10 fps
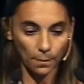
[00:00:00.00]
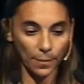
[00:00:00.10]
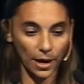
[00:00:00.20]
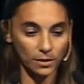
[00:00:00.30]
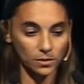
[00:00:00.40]

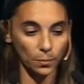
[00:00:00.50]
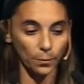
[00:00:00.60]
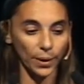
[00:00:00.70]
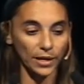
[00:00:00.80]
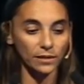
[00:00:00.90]
but
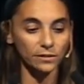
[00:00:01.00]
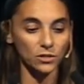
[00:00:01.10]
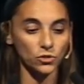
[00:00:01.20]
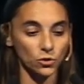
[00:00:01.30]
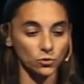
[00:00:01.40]
pay
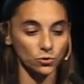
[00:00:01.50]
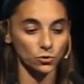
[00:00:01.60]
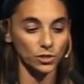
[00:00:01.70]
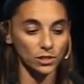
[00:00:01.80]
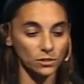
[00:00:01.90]
attention
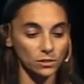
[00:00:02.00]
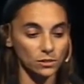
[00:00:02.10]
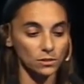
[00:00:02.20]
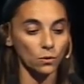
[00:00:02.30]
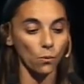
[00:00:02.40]
to
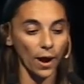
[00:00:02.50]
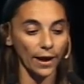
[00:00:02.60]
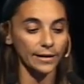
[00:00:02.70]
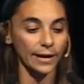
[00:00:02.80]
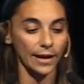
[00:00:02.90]
this
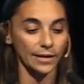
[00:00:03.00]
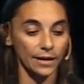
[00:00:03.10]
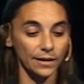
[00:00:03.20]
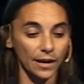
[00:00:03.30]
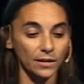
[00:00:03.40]
one,
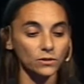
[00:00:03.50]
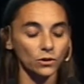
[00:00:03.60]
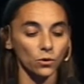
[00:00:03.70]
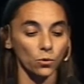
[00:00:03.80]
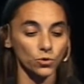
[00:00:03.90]
ANA,
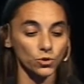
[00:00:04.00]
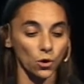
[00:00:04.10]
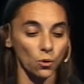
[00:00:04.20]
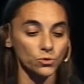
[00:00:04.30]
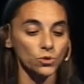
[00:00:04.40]
who
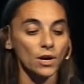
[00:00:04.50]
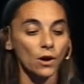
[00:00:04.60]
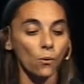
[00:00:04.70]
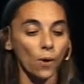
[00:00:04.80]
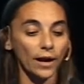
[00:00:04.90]
shows
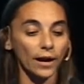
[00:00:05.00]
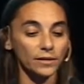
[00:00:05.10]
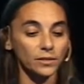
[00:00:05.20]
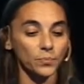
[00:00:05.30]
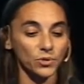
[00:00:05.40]

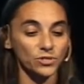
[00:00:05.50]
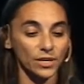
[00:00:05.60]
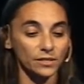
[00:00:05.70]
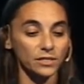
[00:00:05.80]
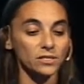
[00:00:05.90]

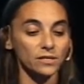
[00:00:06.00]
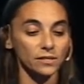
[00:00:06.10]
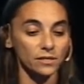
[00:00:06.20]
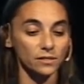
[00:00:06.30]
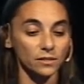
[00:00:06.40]
100%
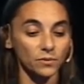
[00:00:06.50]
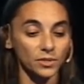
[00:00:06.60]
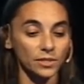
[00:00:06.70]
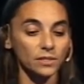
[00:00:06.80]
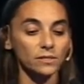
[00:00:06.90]

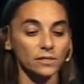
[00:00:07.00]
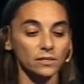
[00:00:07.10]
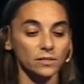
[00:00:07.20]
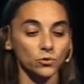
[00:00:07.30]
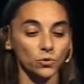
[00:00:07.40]
sensitivity,
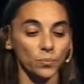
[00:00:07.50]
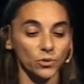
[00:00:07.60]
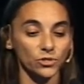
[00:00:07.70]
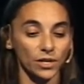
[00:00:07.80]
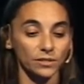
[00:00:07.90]

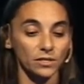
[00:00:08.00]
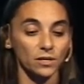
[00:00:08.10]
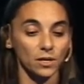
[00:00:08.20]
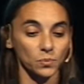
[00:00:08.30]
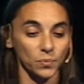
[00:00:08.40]

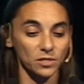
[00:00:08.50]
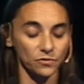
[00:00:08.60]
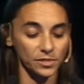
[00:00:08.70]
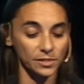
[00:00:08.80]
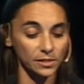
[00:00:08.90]
62%
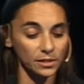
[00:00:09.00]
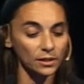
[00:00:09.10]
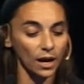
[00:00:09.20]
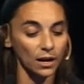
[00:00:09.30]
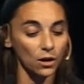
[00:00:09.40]

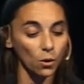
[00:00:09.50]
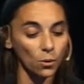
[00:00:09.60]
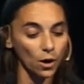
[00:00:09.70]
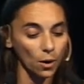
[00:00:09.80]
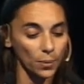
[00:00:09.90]
specificity, and low
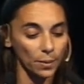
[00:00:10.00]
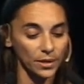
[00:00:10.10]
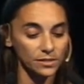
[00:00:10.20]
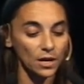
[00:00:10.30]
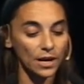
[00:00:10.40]

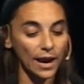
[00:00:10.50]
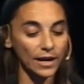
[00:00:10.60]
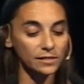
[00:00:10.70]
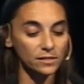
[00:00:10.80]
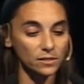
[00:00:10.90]
complement,
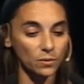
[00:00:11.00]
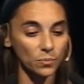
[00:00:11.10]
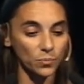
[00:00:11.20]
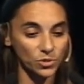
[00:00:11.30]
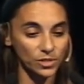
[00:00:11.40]

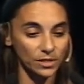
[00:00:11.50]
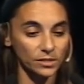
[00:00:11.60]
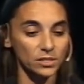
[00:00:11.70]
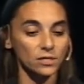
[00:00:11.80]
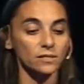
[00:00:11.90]

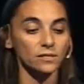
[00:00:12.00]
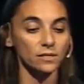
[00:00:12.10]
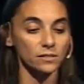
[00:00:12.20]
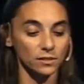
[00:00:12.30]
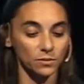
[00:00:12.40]
87%
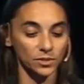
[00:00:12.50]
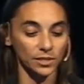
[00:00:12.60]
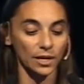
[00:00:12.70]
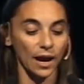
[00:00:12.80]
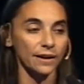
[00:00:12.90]

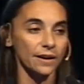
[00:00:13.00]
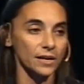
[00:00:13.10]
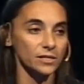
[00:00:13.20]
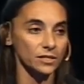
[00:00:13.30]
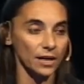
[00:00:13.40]
sensitivity, and
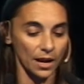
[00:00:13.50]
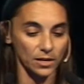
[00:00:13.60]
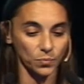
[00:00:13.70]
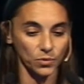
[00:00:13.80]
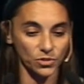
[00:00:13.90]

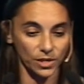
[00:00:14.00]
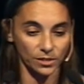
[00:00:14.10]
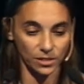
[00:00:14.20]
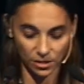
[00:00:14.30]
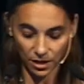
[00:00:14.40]

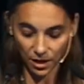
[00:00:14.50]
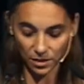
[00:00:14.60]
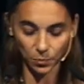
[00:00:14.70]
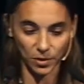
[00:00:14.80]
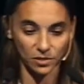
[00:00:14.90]
98%
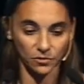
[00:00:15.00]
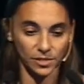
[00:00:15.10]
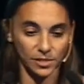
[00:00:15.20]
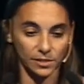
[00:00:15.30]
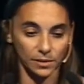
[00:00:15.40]

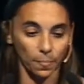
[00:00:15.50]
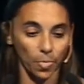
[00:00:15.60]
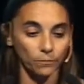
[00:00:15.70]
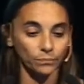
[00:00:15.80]
specificity.